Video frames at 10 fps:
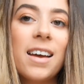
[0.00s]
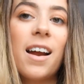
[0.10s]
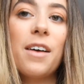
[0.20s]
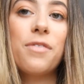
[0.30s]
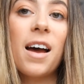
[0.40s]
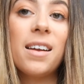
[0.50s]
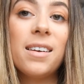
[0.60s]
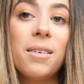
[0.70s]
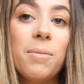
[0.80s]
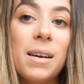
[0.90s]
And I
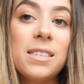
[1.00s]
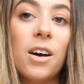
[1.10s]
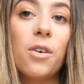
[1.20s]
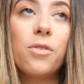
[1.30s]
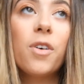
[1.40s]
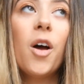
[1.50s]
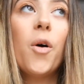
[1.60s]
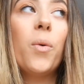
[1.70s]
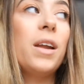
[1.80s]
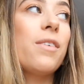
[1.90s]
find myself,
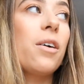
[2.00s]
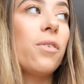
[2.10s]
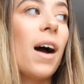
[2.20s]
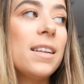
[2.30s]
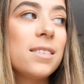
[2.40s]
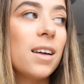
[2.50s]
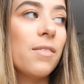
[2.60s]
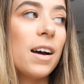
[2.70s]
whenever I write stuff,